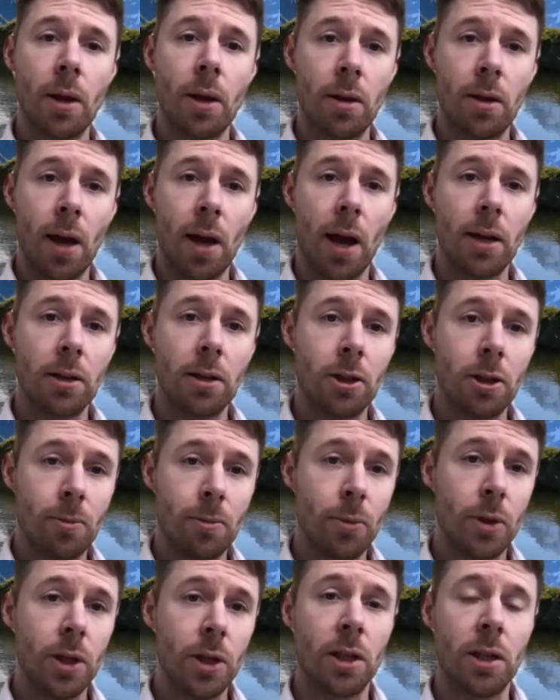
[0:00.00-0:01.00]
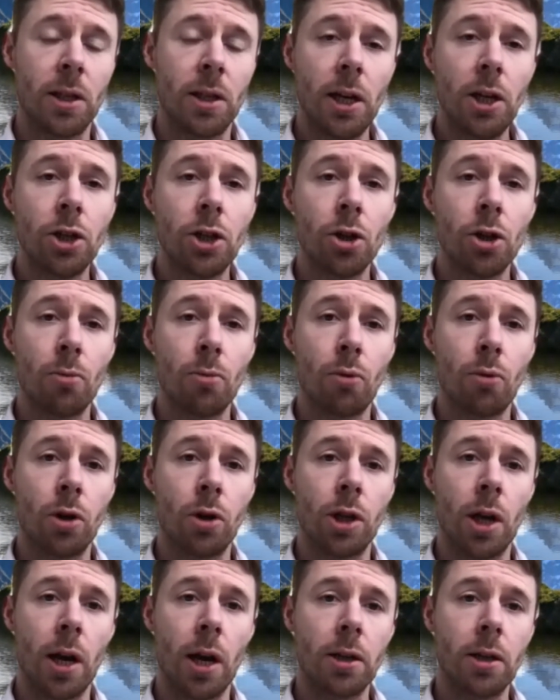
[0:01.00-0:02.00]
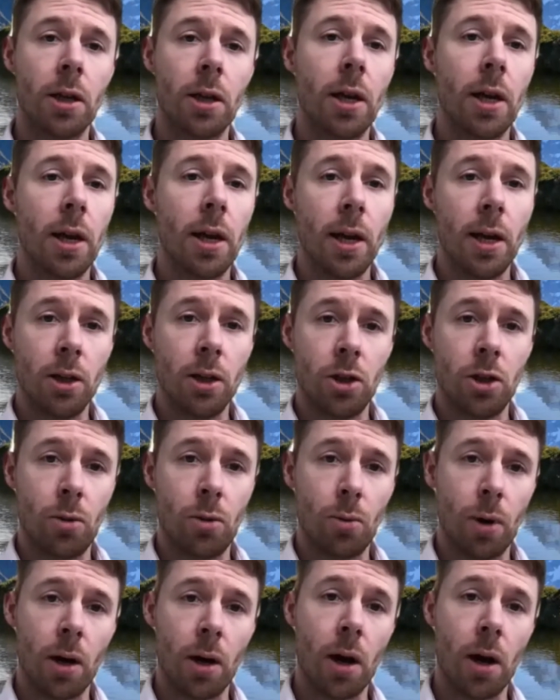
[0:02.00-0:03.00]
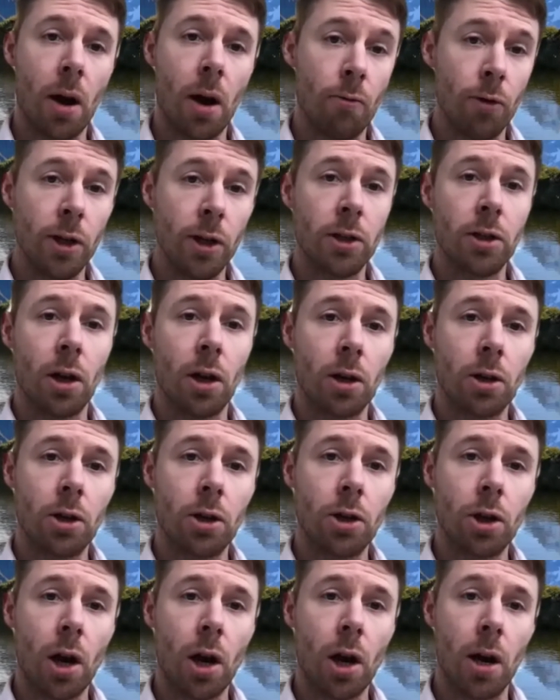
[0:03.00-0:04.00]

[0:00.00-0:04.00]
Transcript: that dissertation project into a research